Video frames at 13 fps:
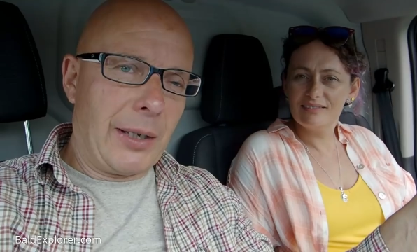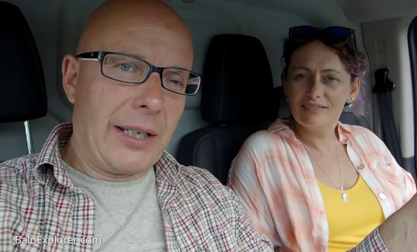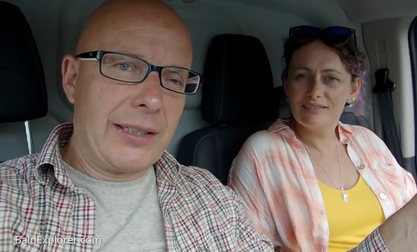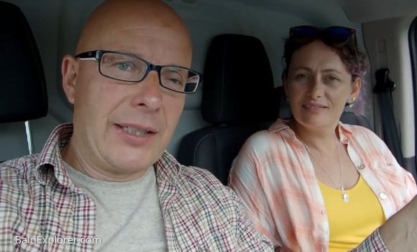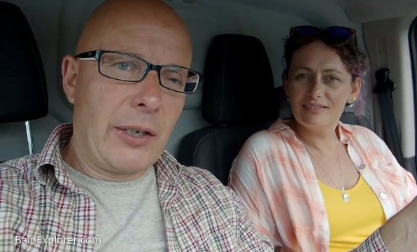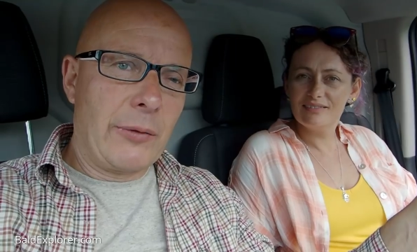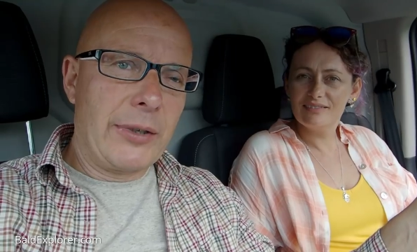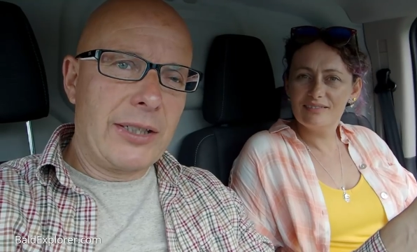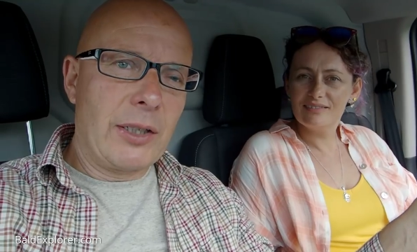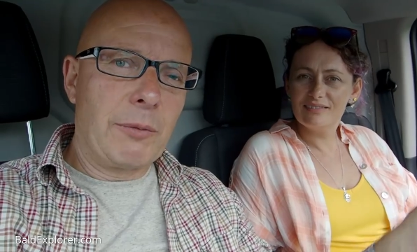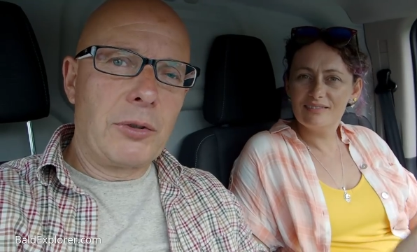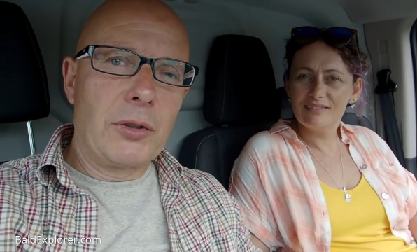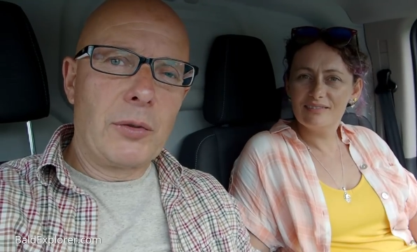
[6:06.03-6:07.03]
Speaker 1: And so we
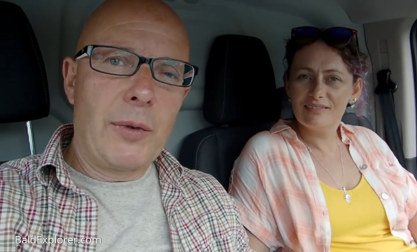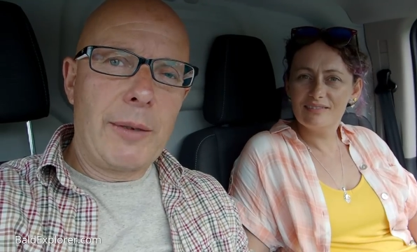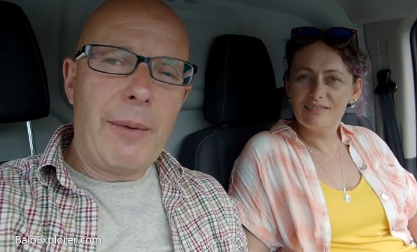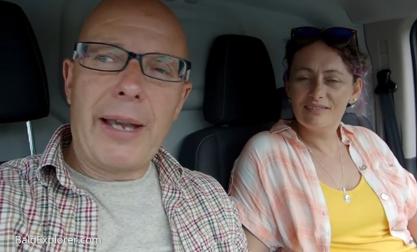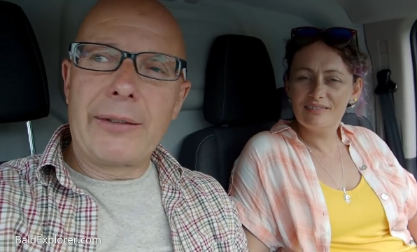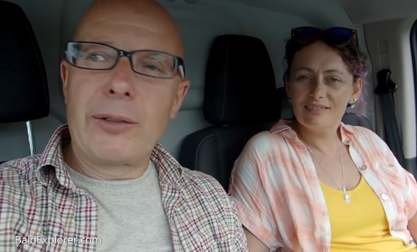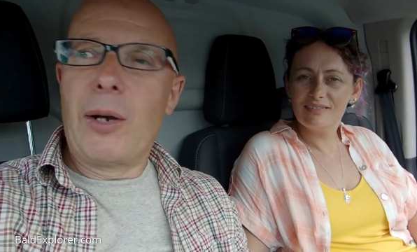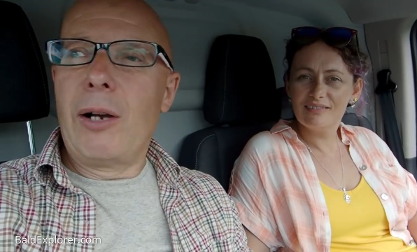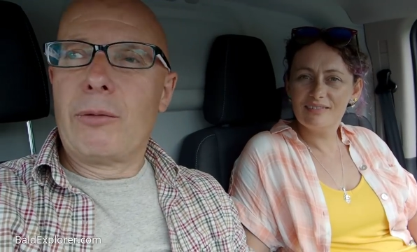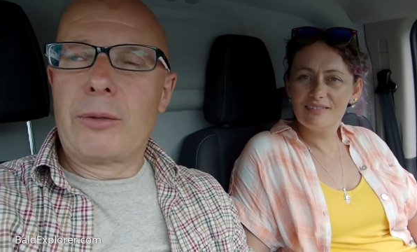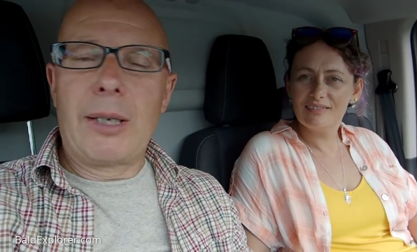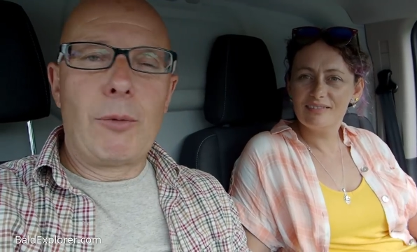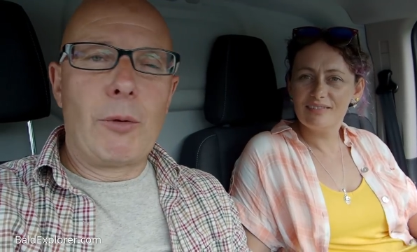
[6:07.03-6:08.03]
stopped on the way back. Thought,
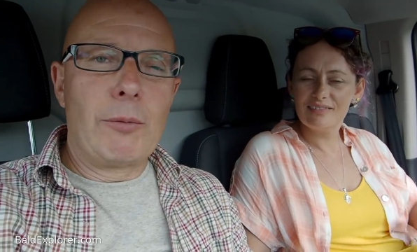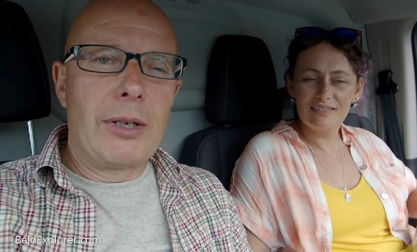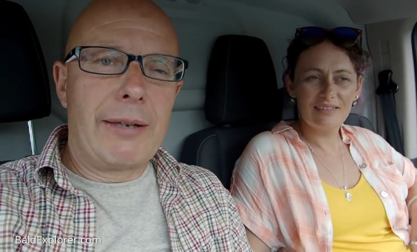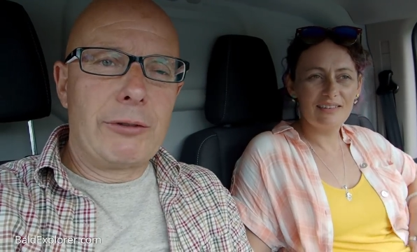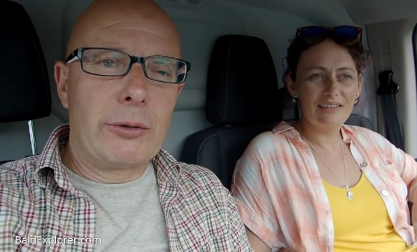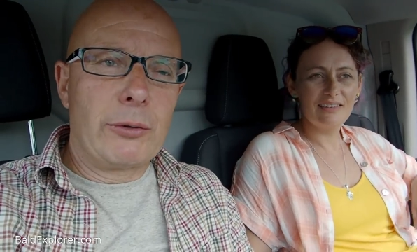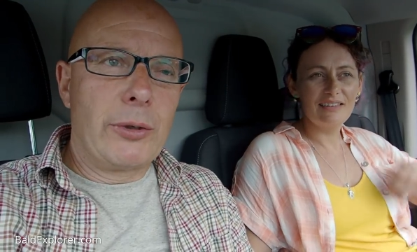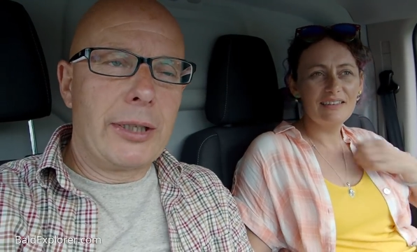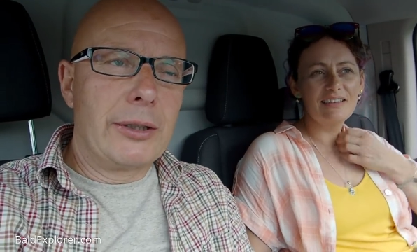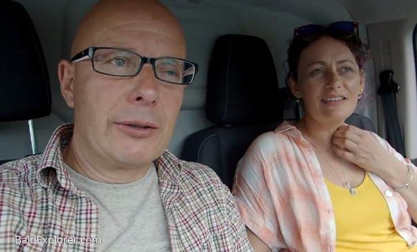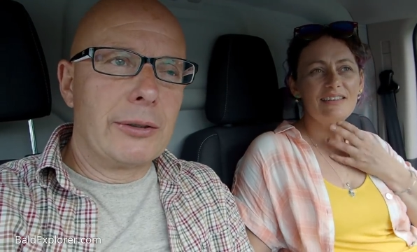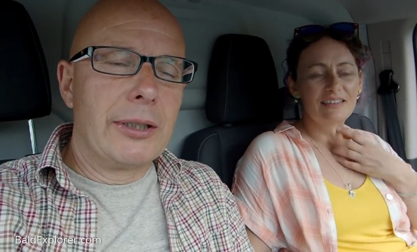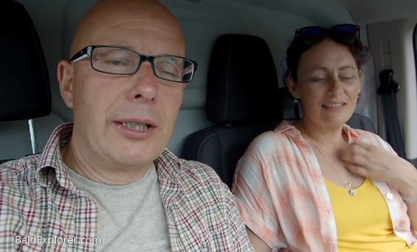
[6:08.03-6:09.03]
oh, come on, we'll have a quick
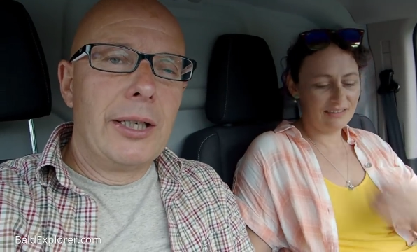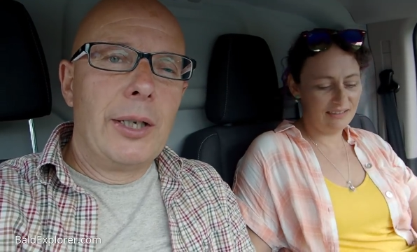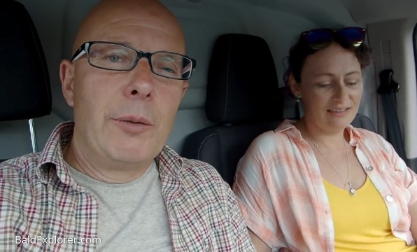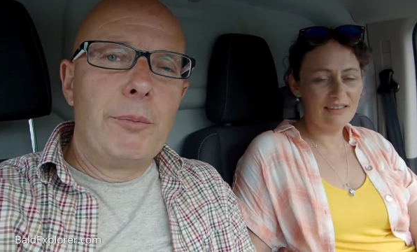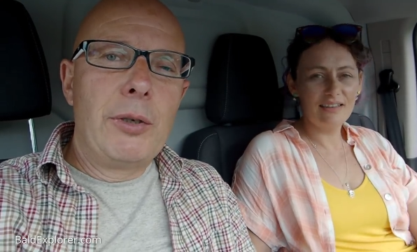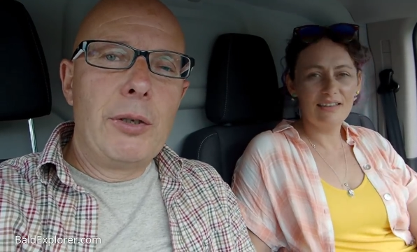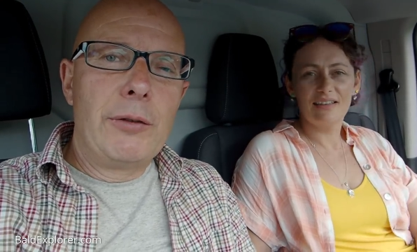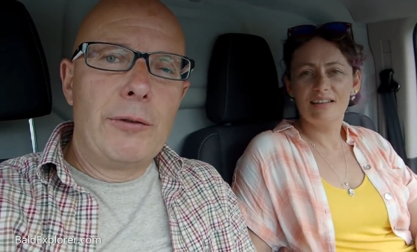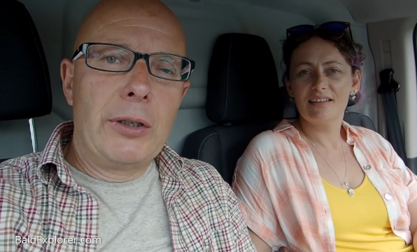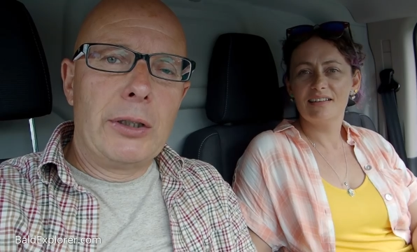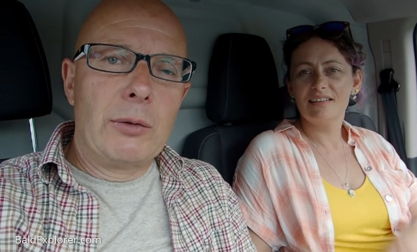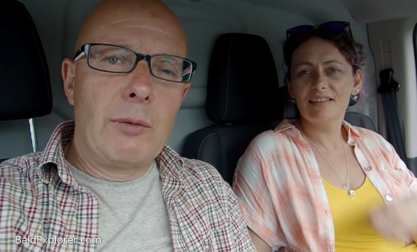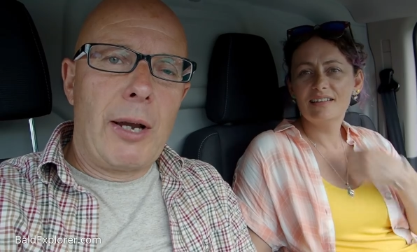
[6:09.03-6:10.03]
look. Beautiful
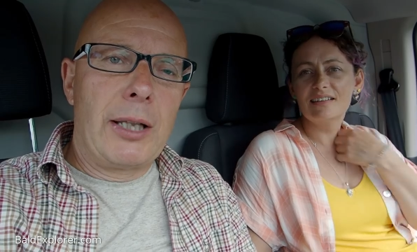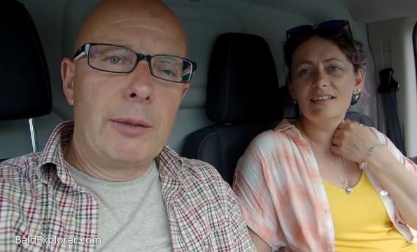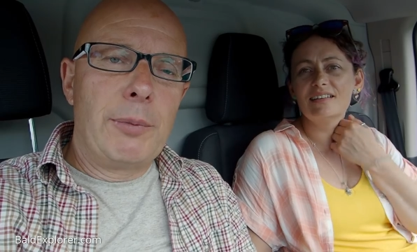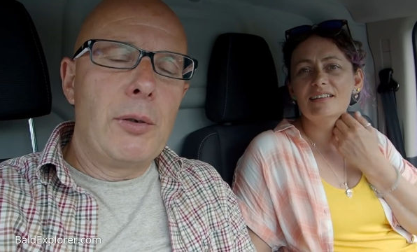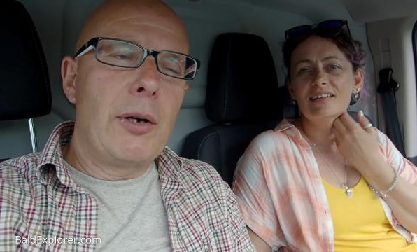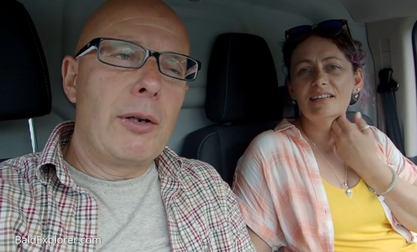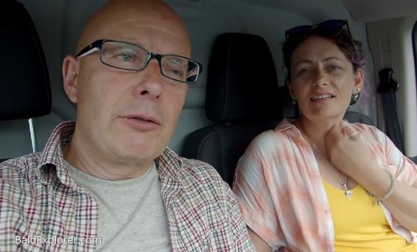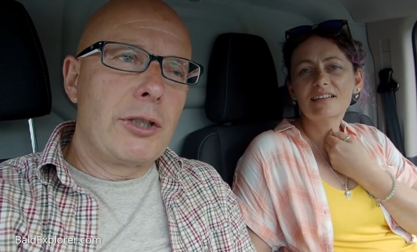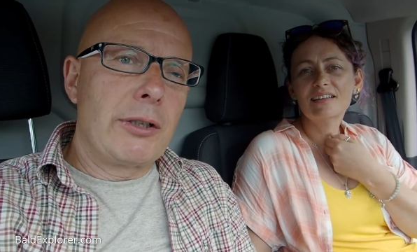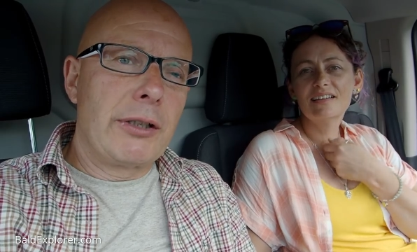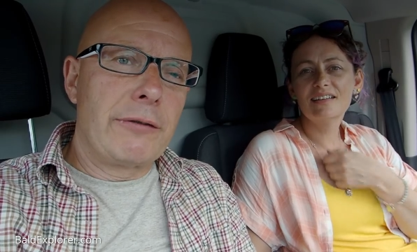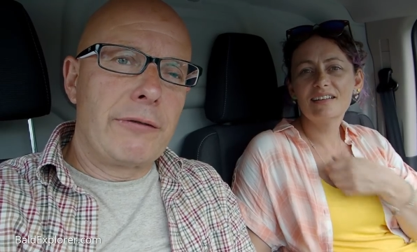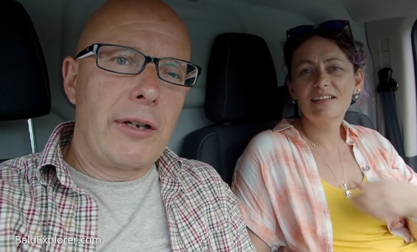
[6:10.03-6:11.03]
little well. Poor old
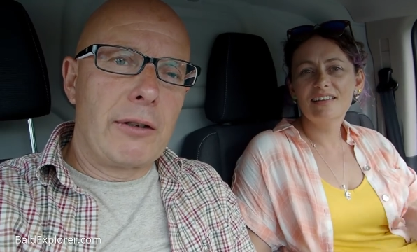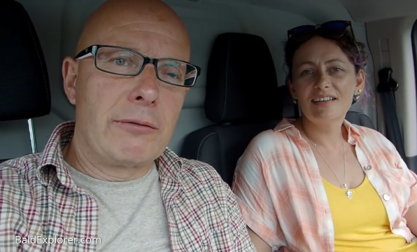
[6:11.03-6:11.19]
Julia fell